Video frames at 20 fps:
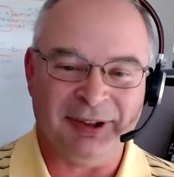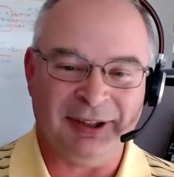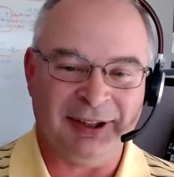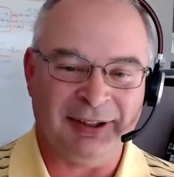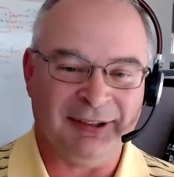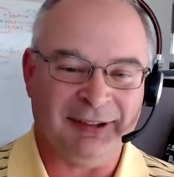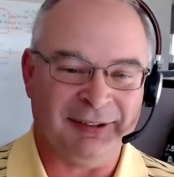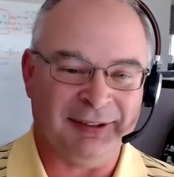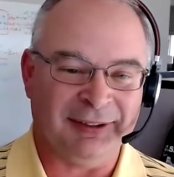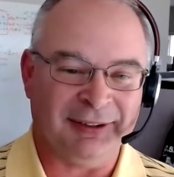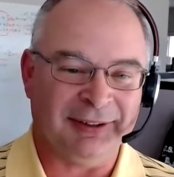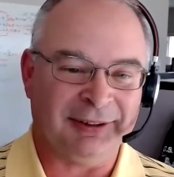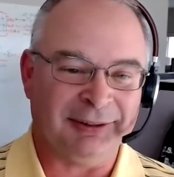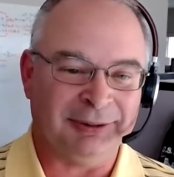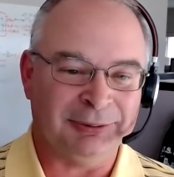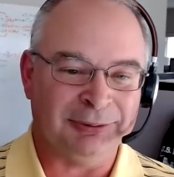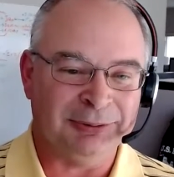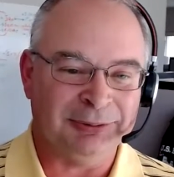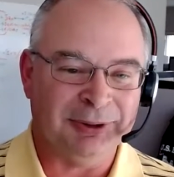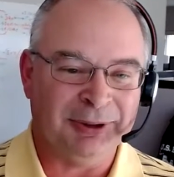you
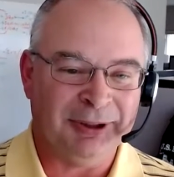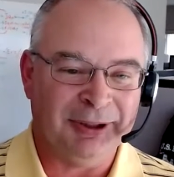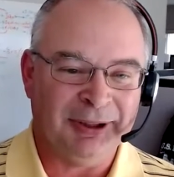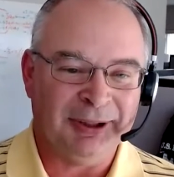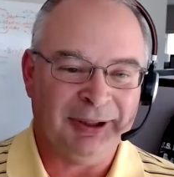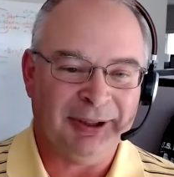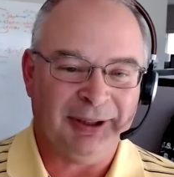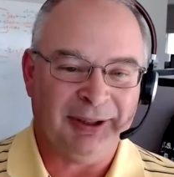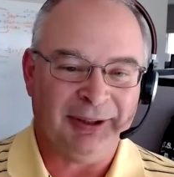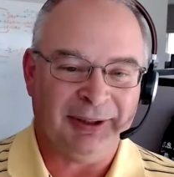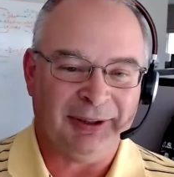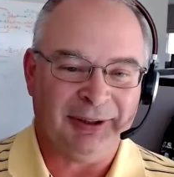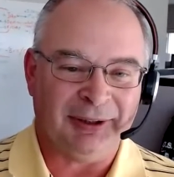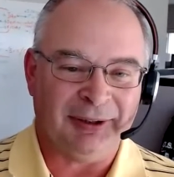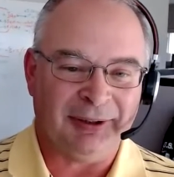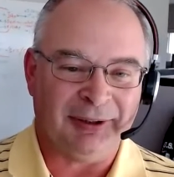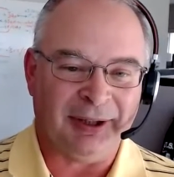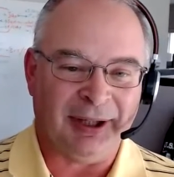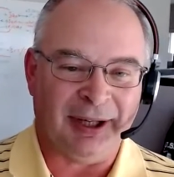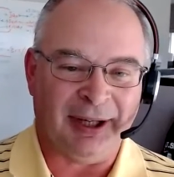need to spend an hour
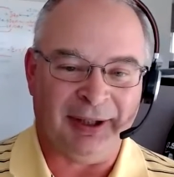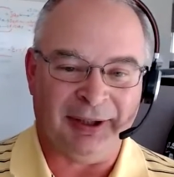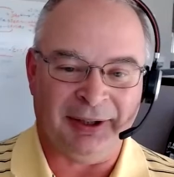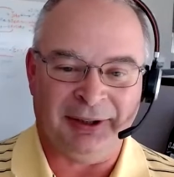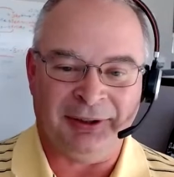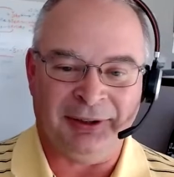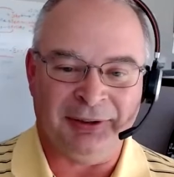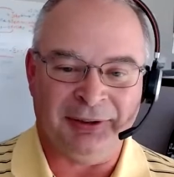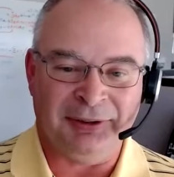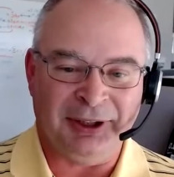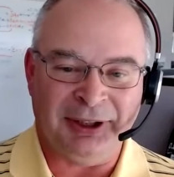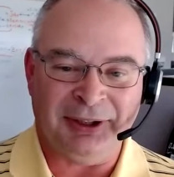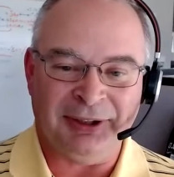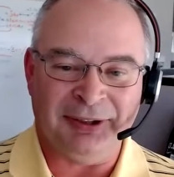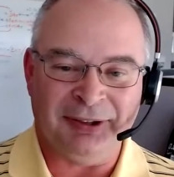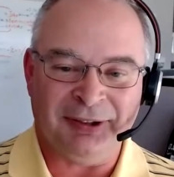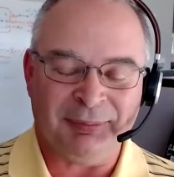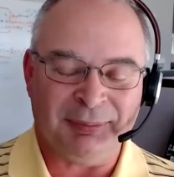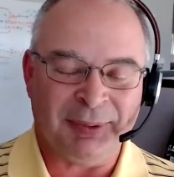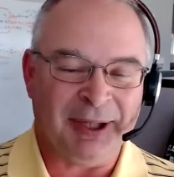figuring out how to
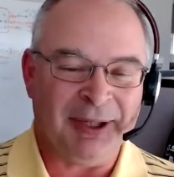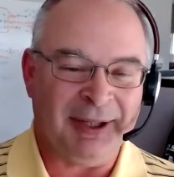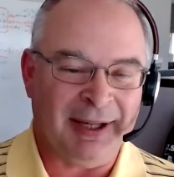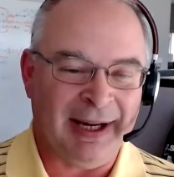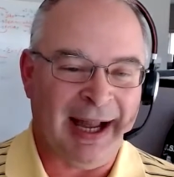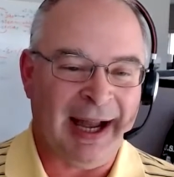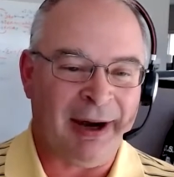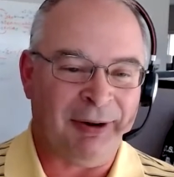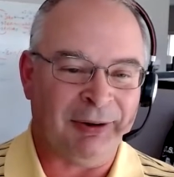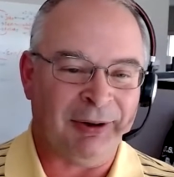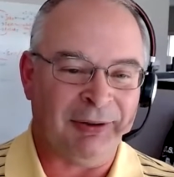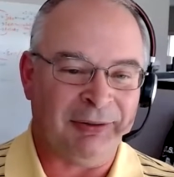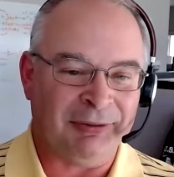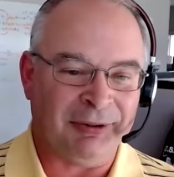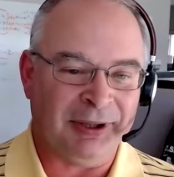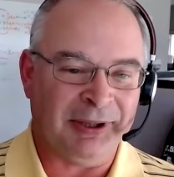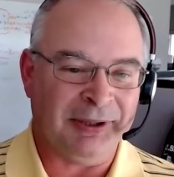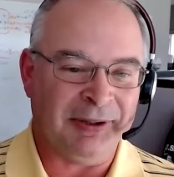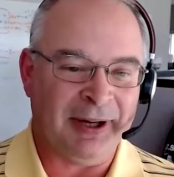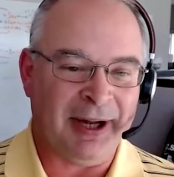install the
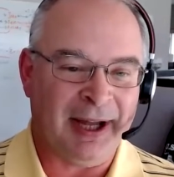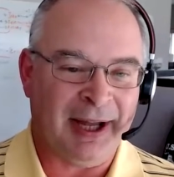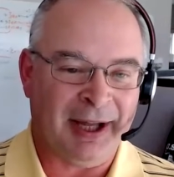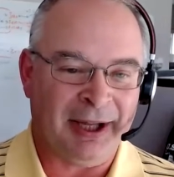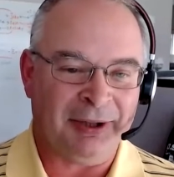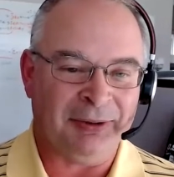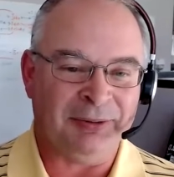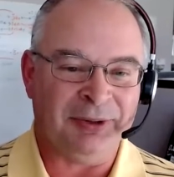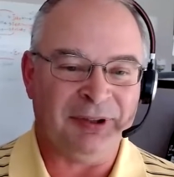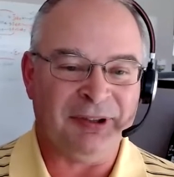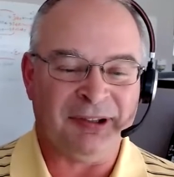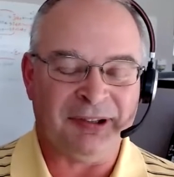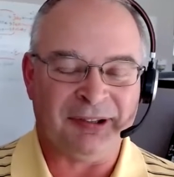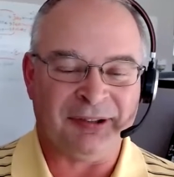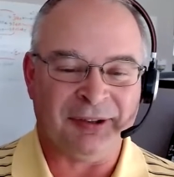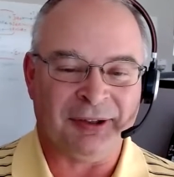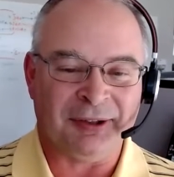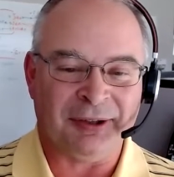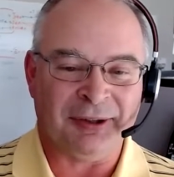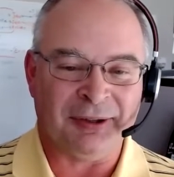license software
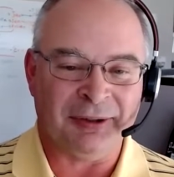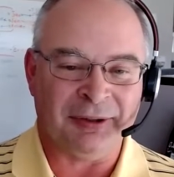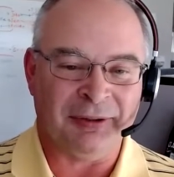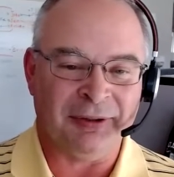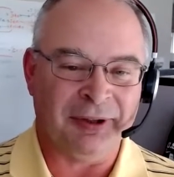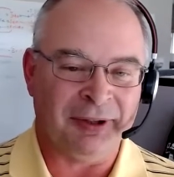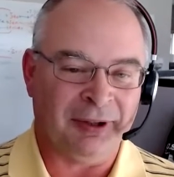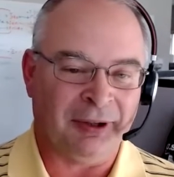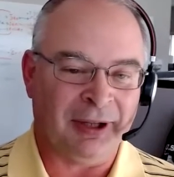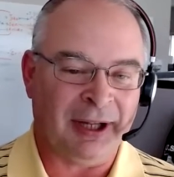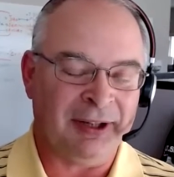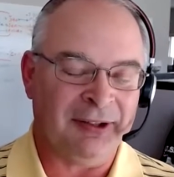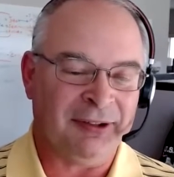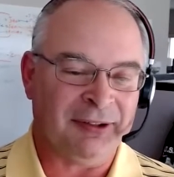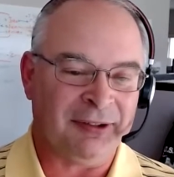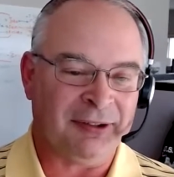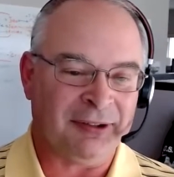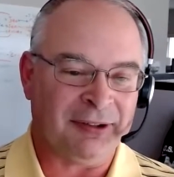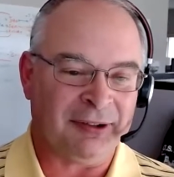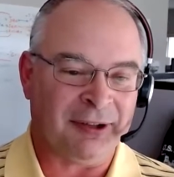and get
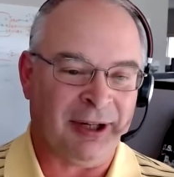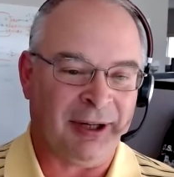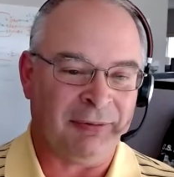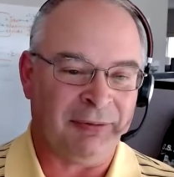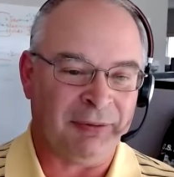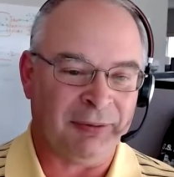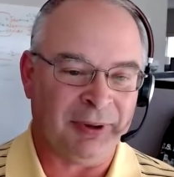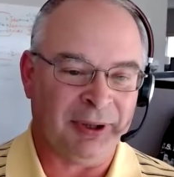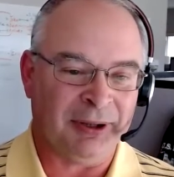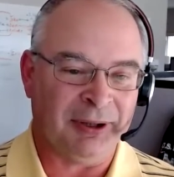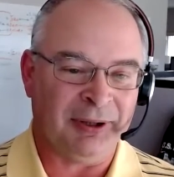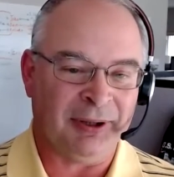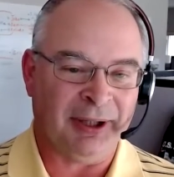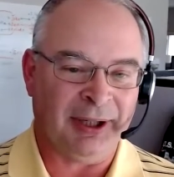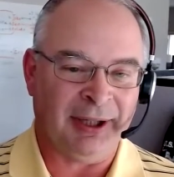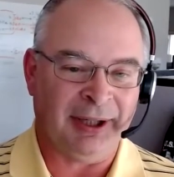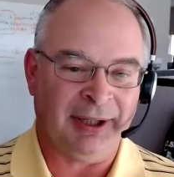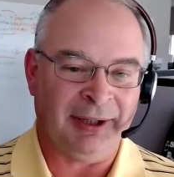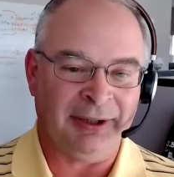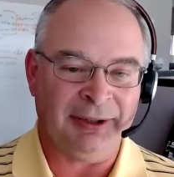all of the
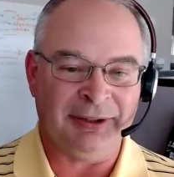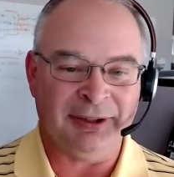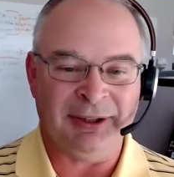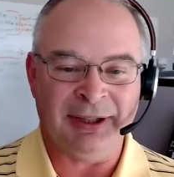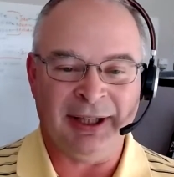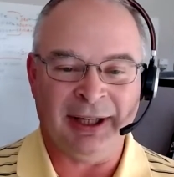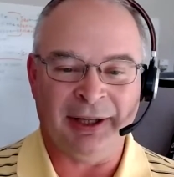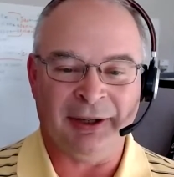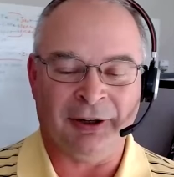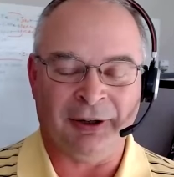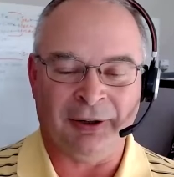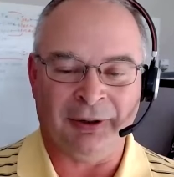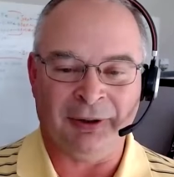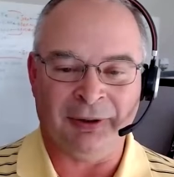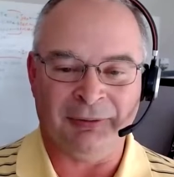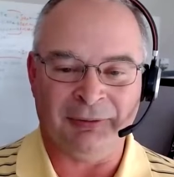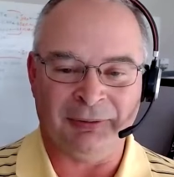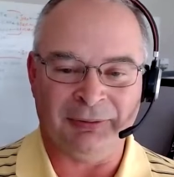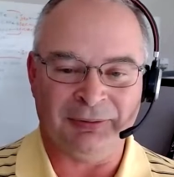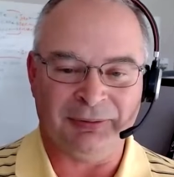oddball
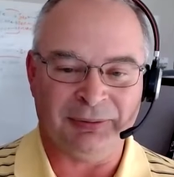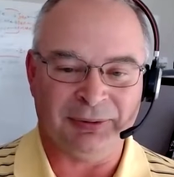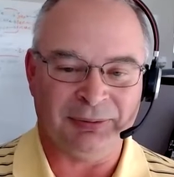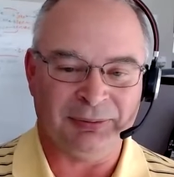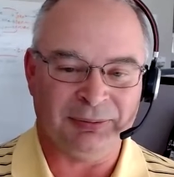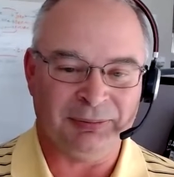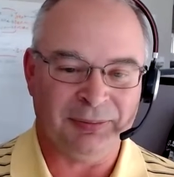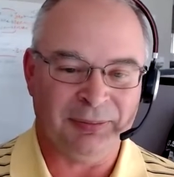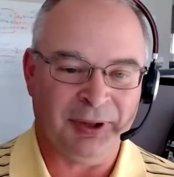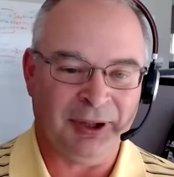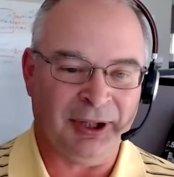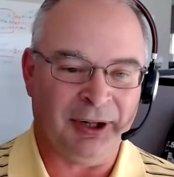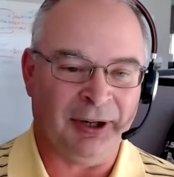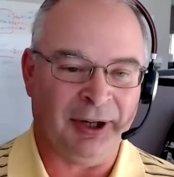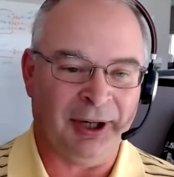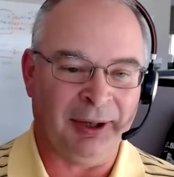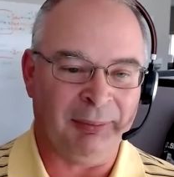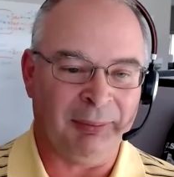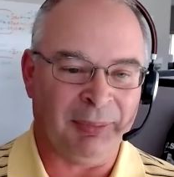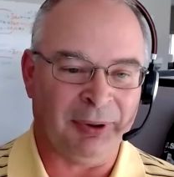firewalls and
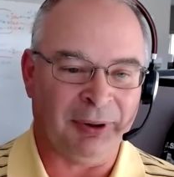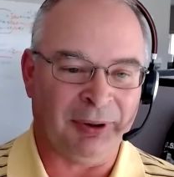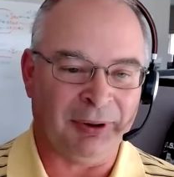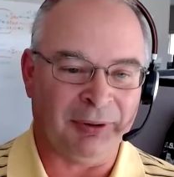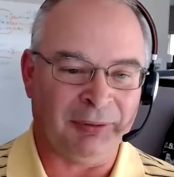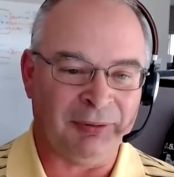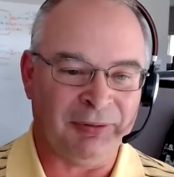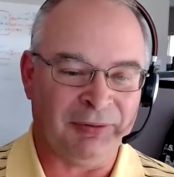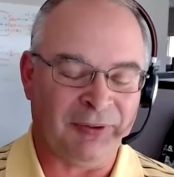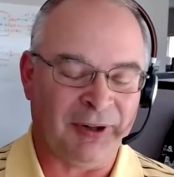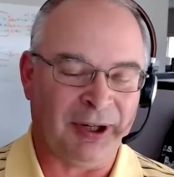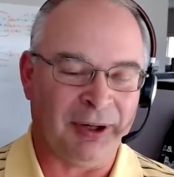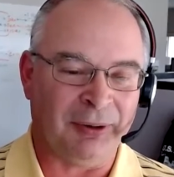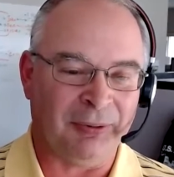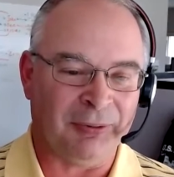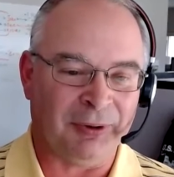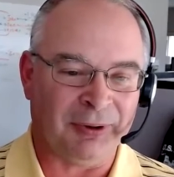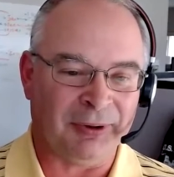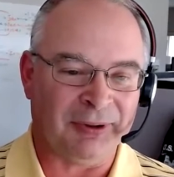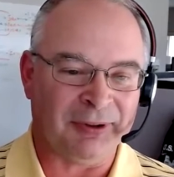rules
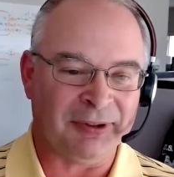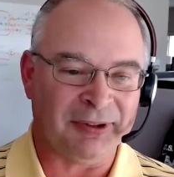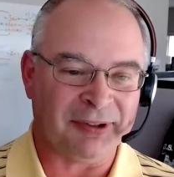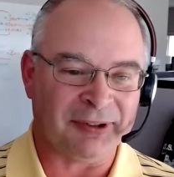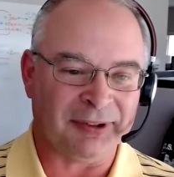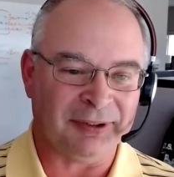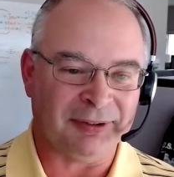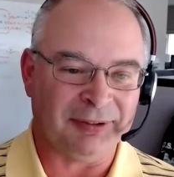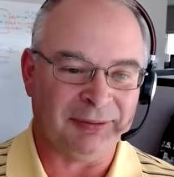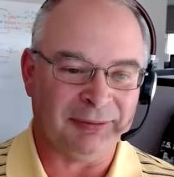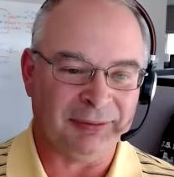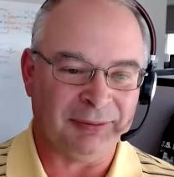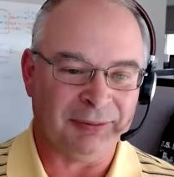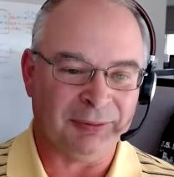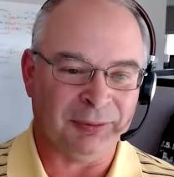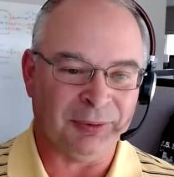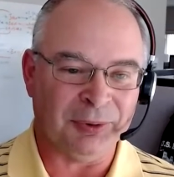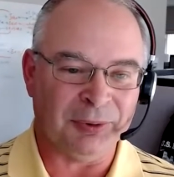programmed to make it work.